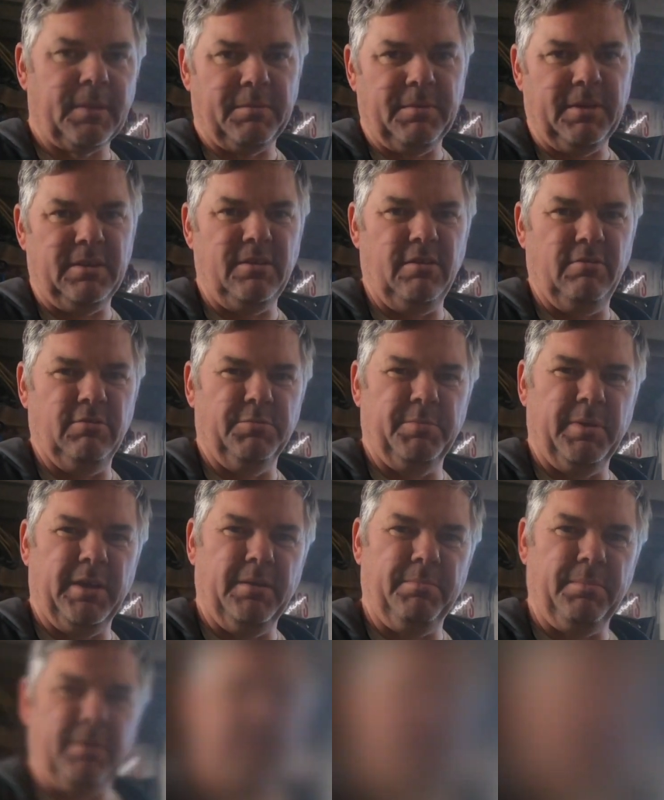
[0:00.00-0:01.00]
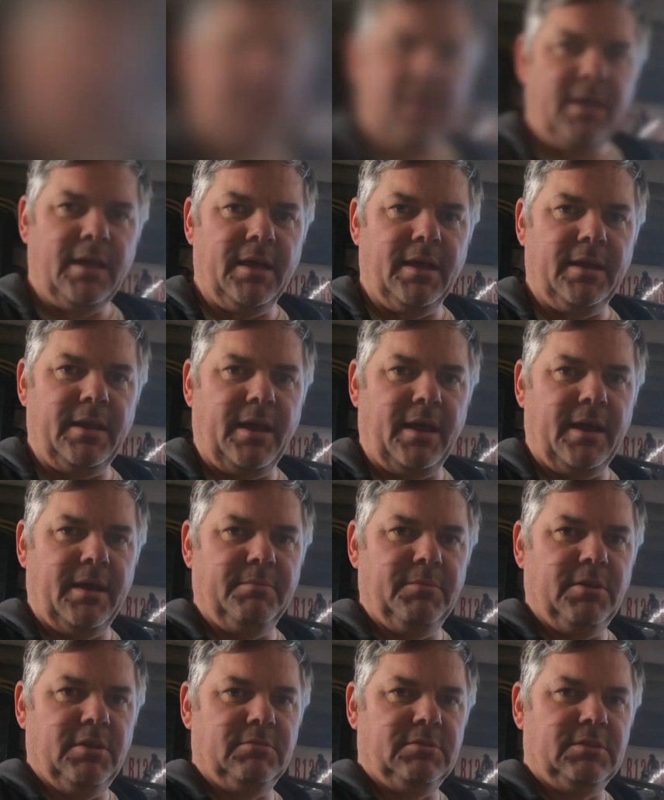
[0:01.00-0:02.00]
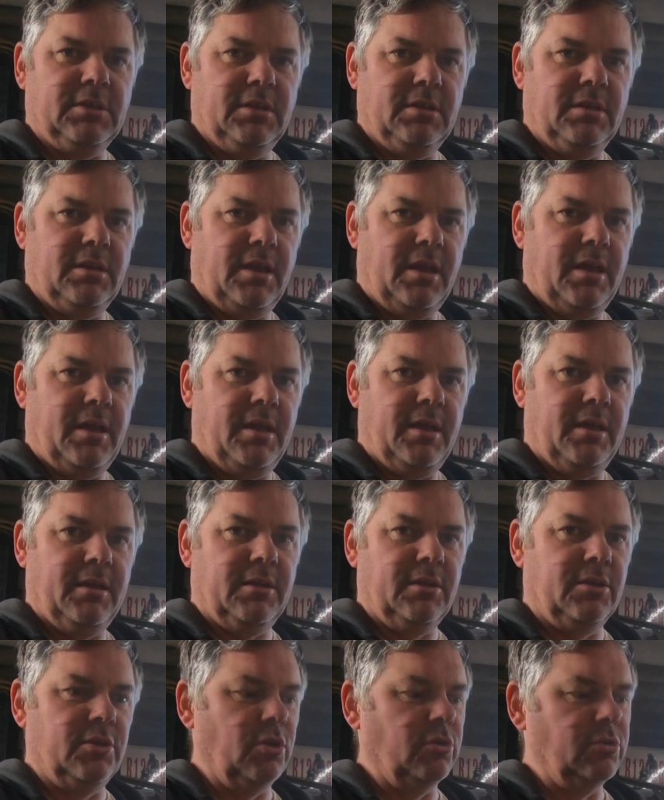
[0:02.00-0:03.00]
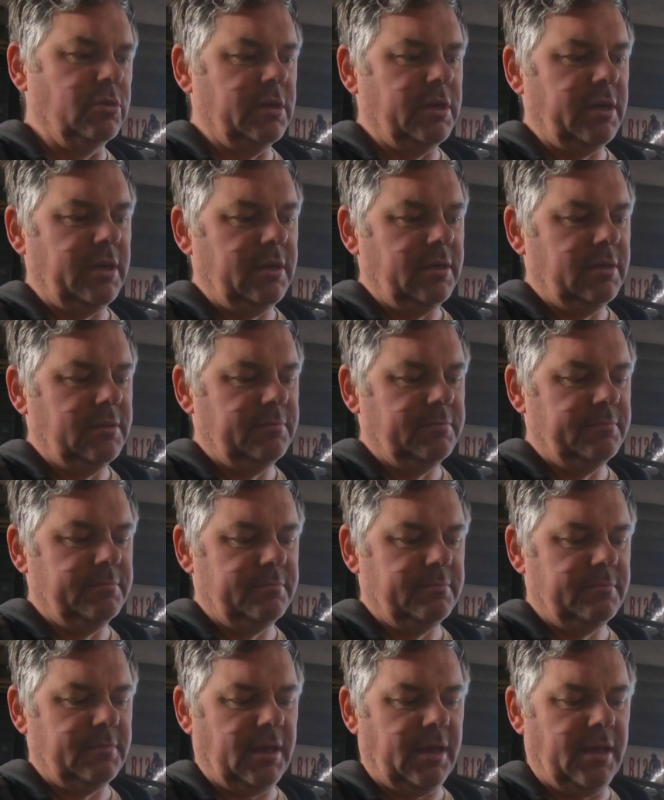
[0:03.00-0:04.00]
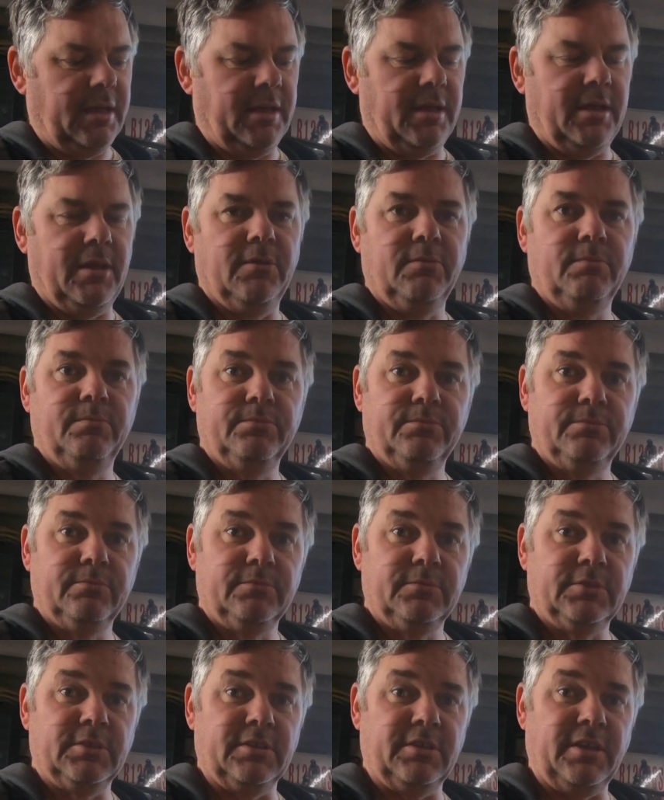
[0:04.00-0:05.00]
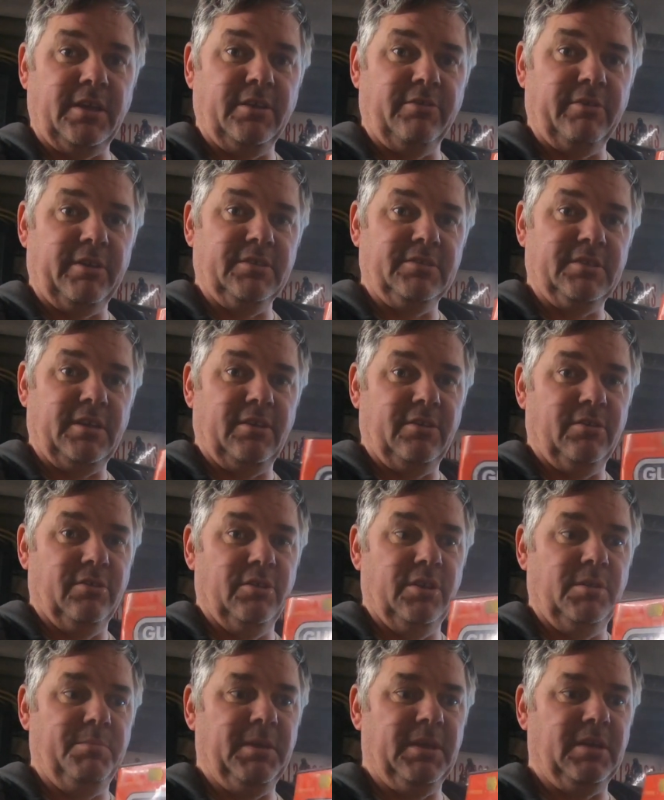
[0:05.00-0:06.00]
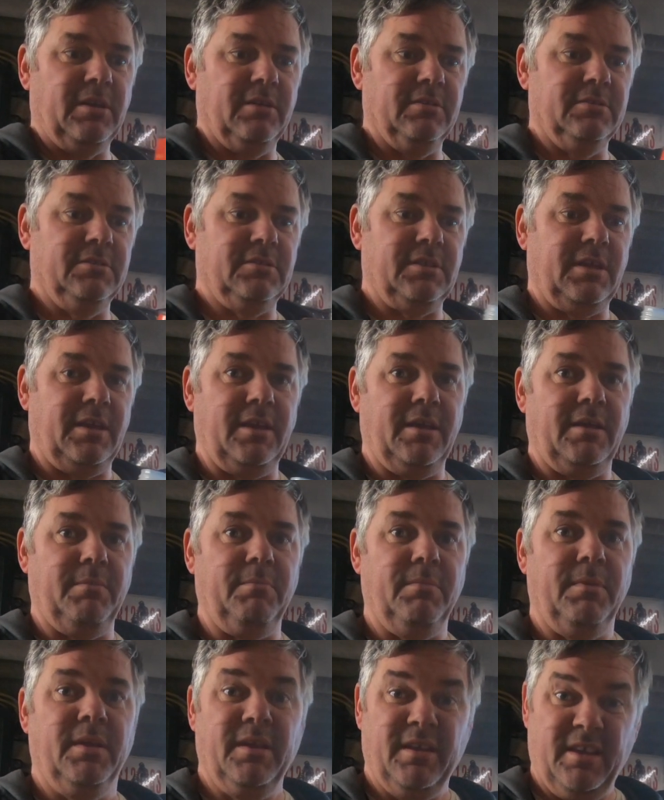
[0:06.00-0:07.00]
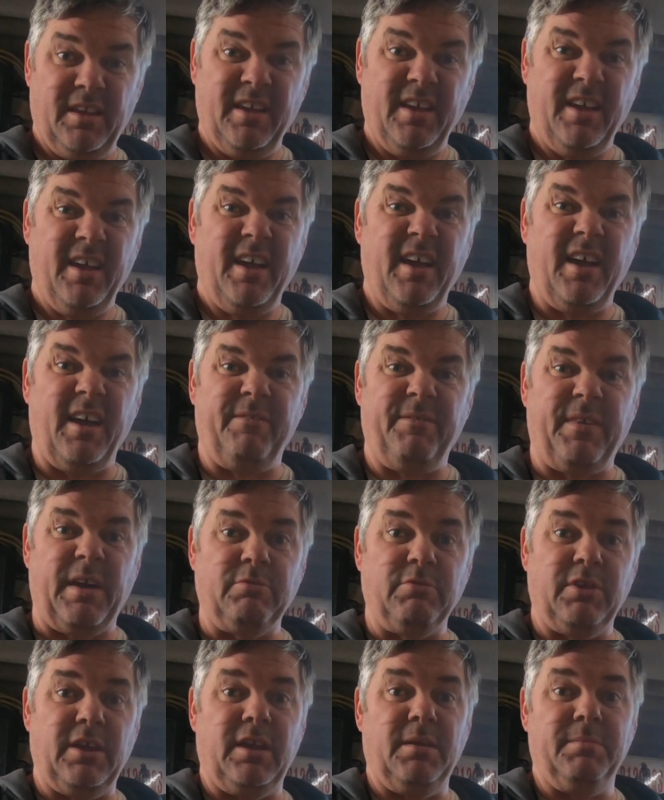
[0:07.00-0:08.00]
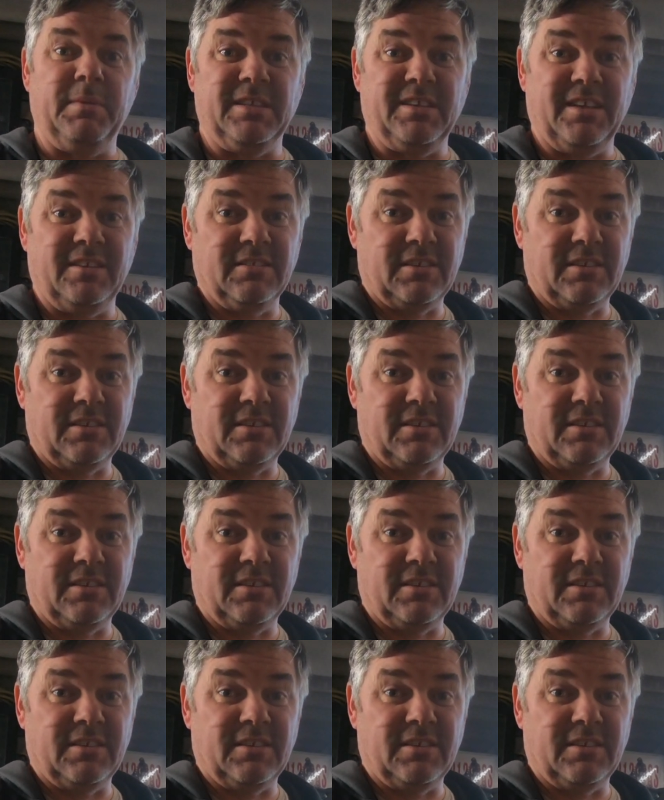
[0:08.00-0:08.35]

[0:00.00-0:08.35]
bit of newspaper, and I'm using gunk to degrease it, only because I found it in my dad's